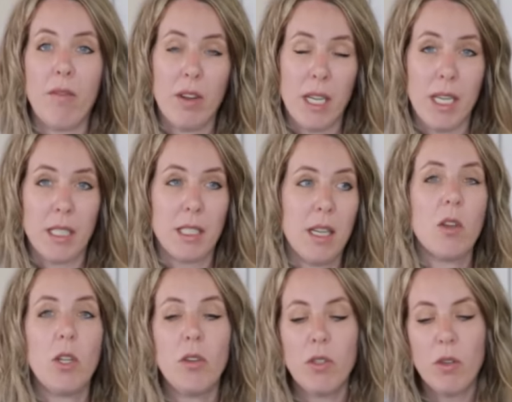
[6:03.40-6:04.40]
advocates. So
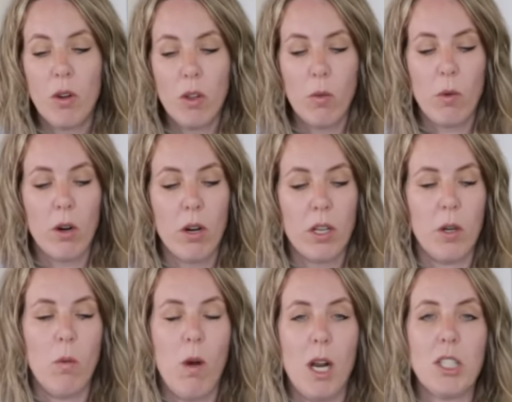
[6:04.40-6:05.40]
you do all the work,
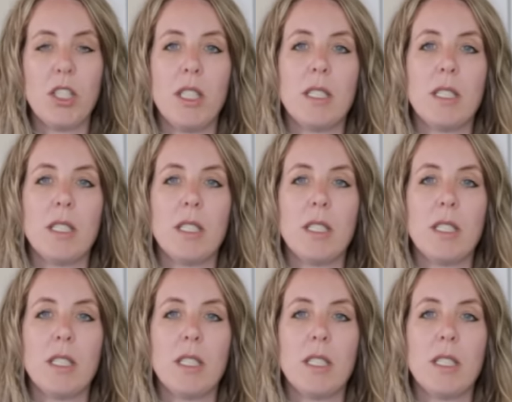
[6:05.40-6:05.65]
you wash